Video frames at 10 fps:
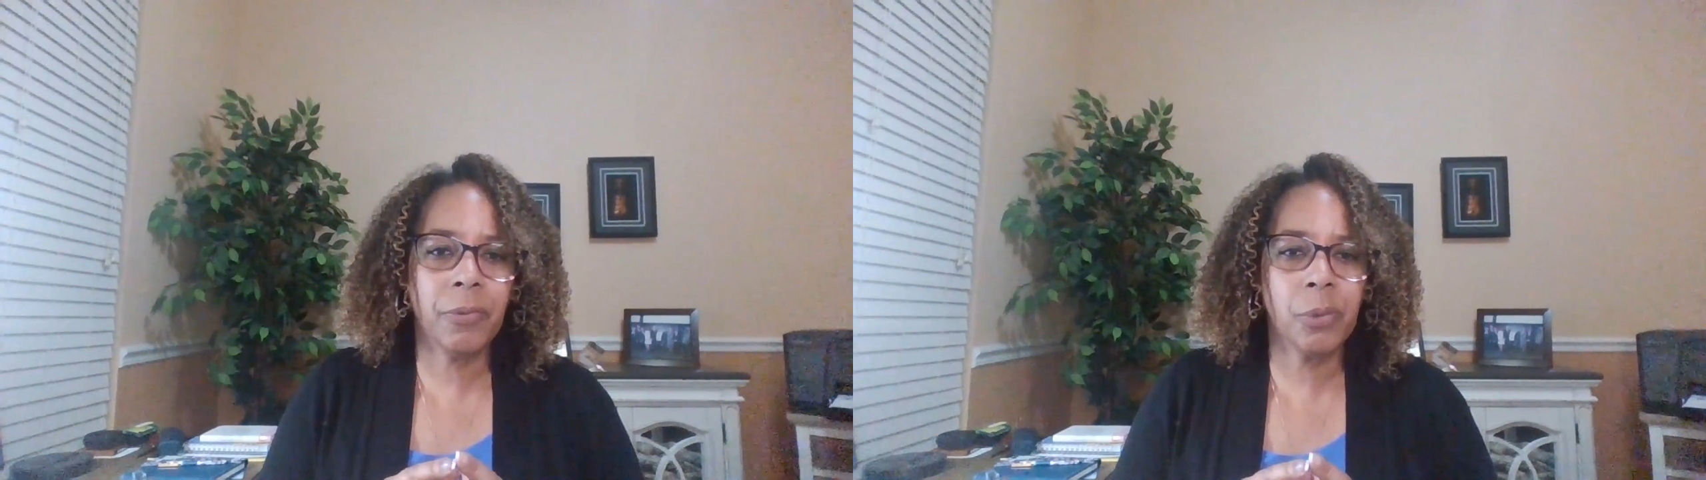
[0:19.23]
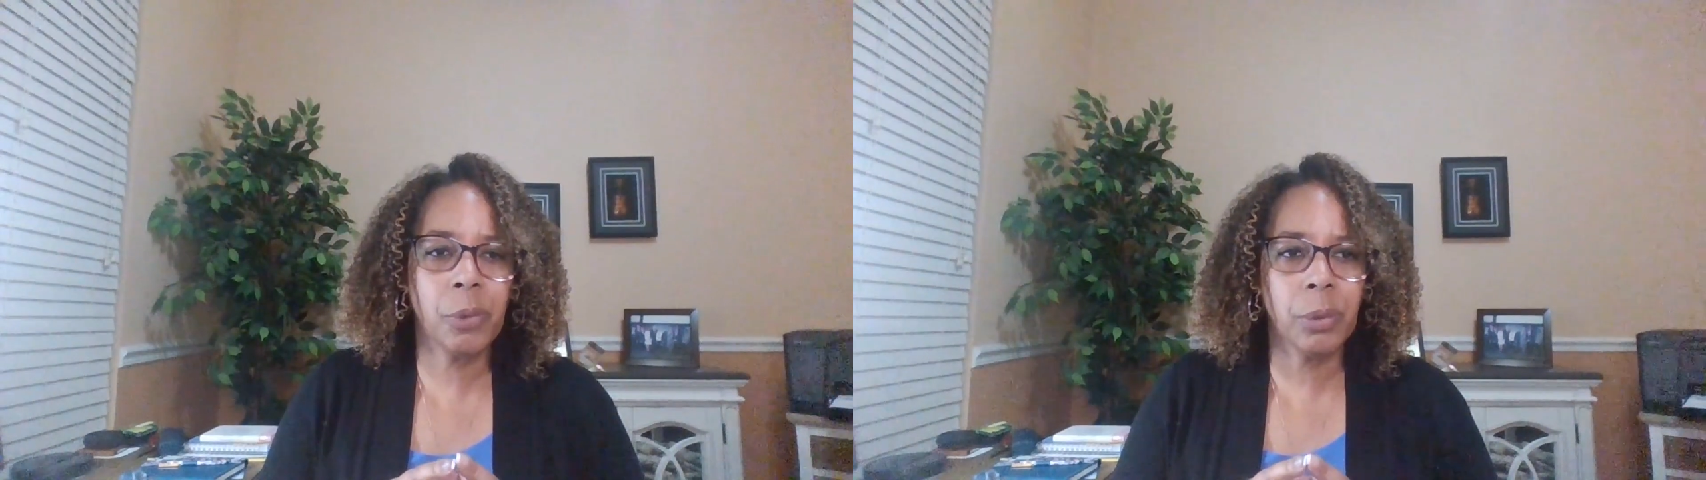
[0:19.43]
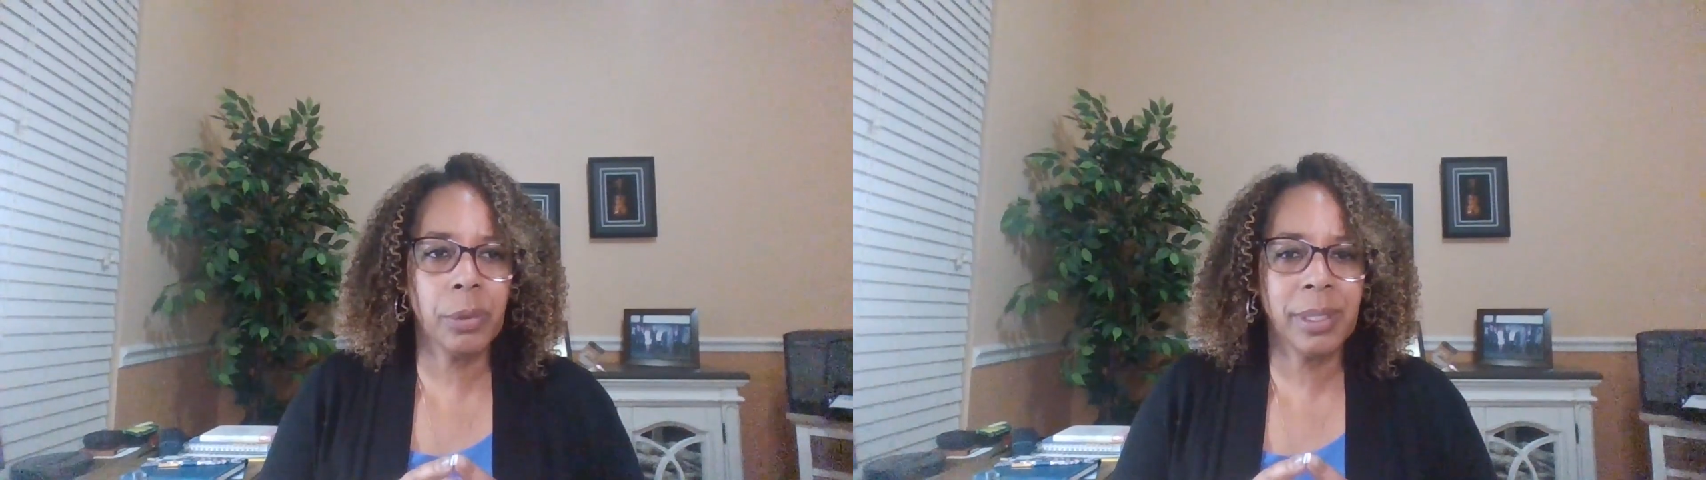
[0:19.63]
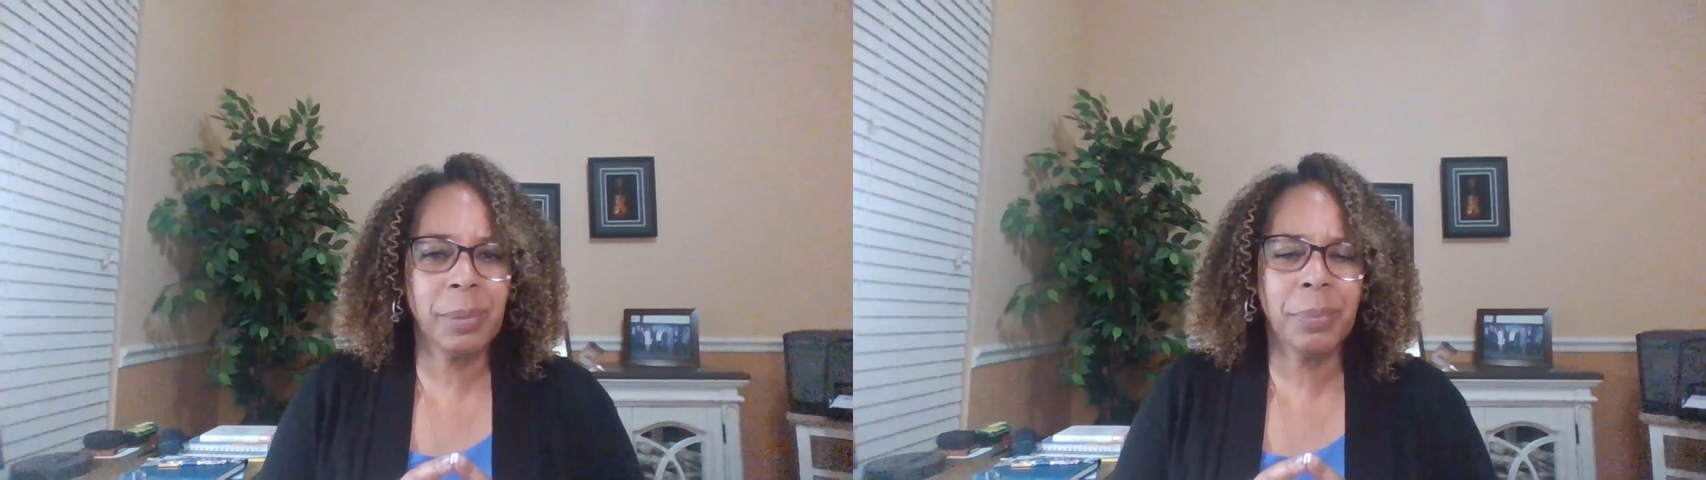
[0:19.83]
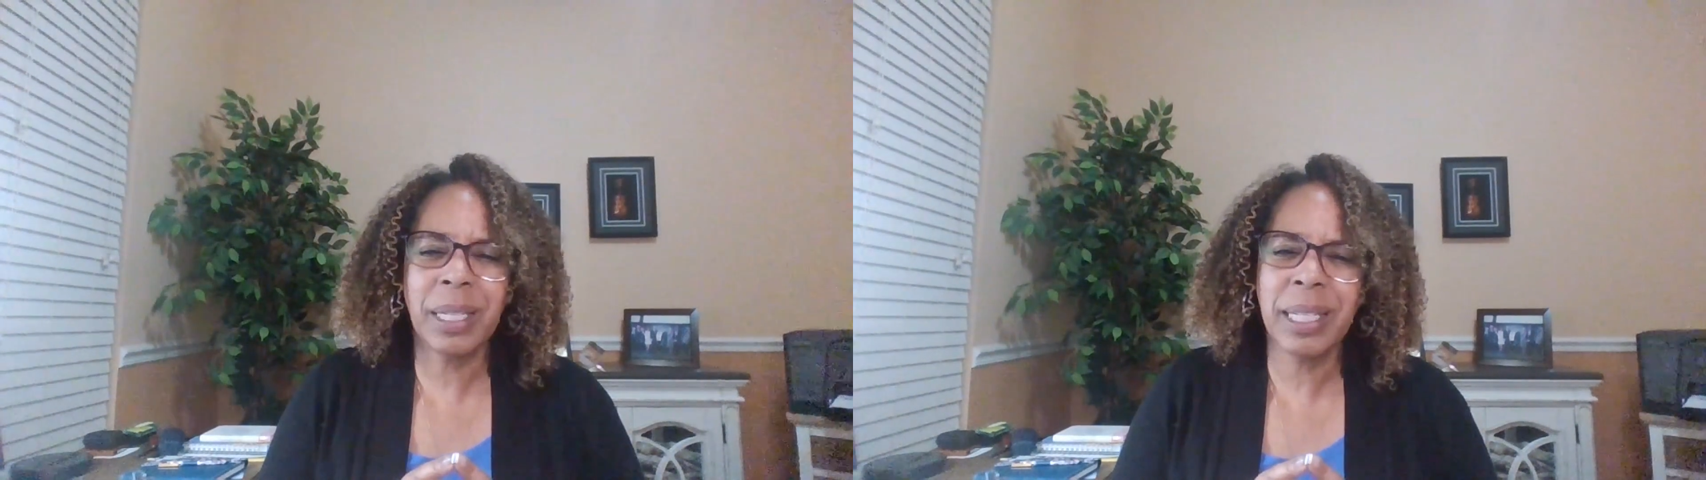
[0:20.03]
for
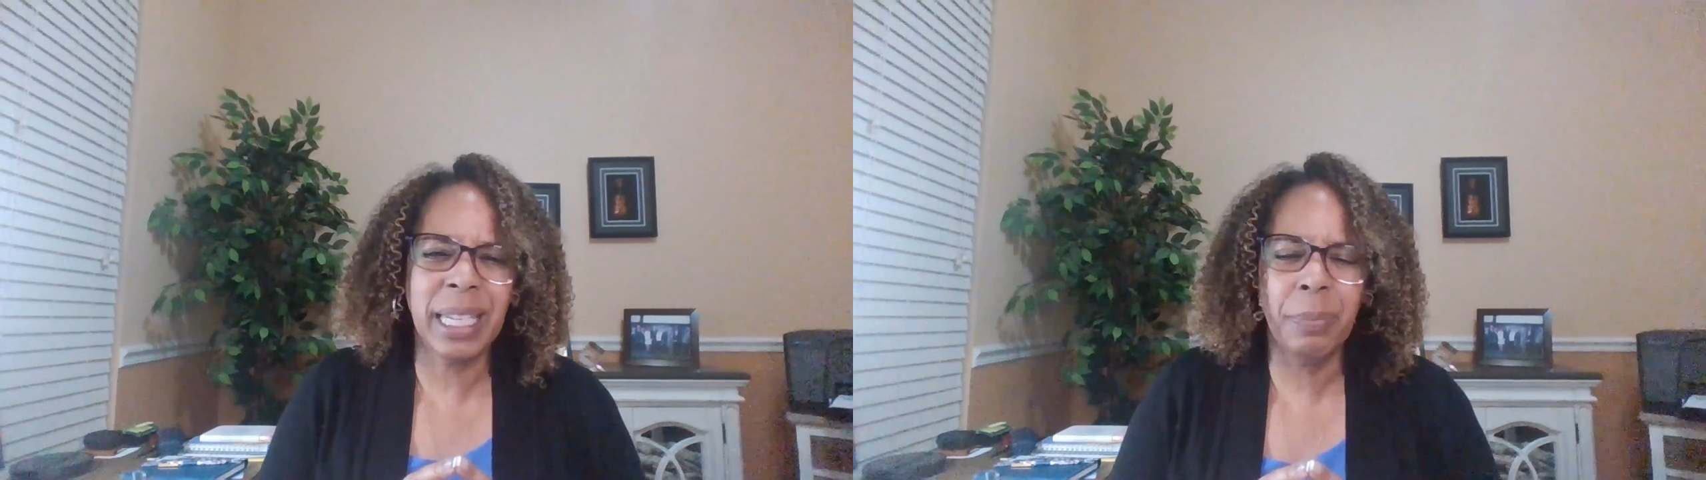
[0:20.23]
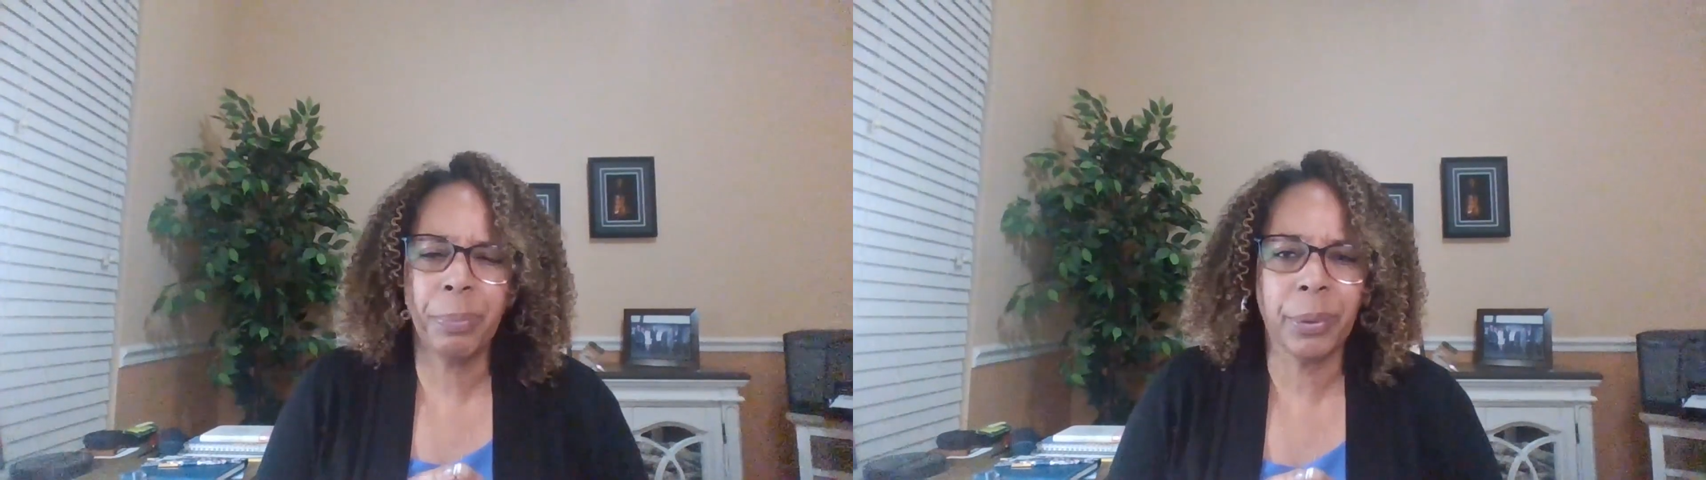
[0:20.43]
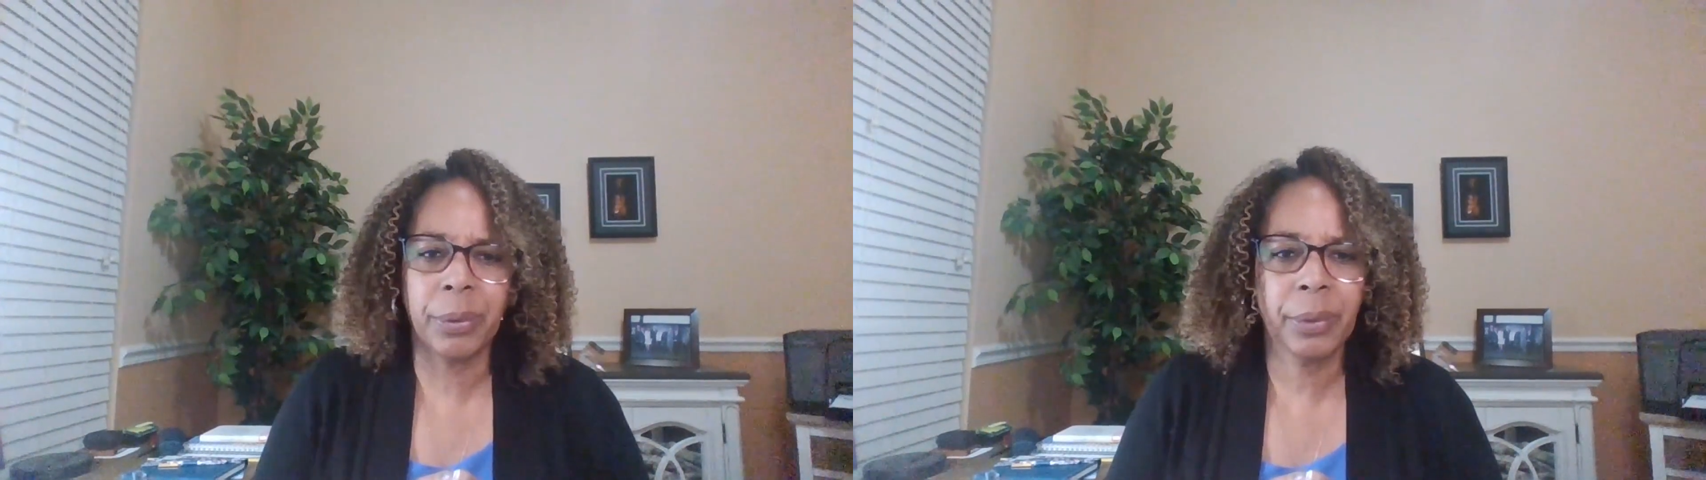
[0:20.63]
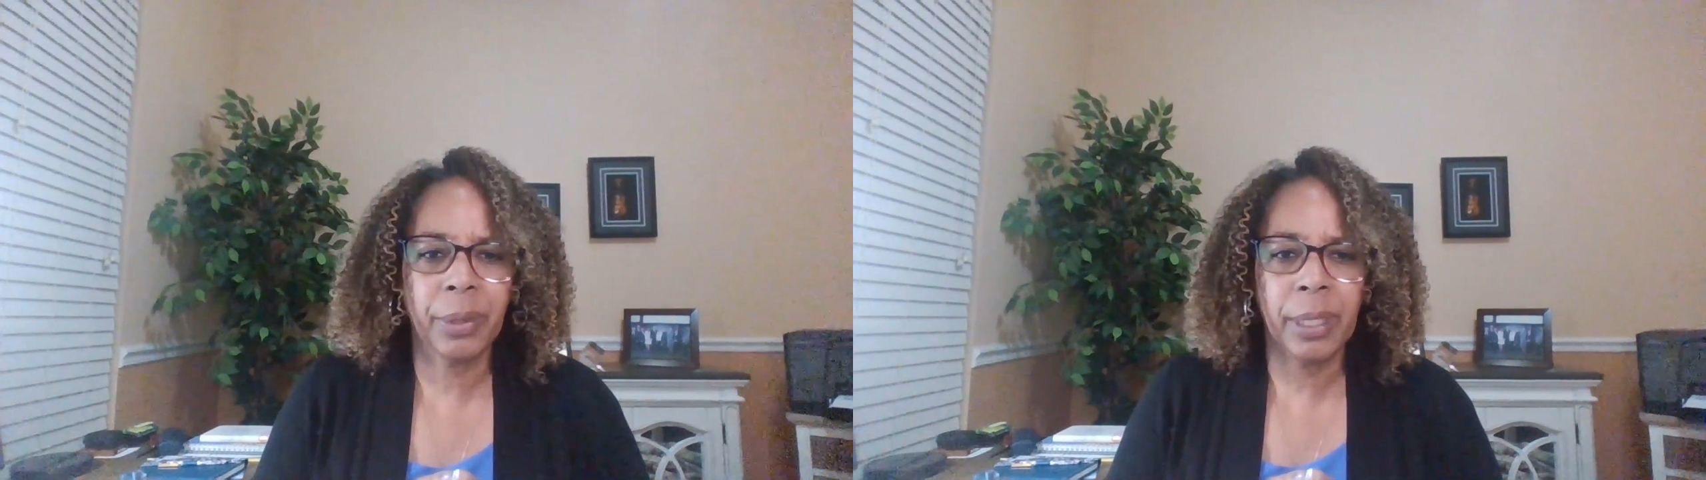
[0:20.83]
something deeper.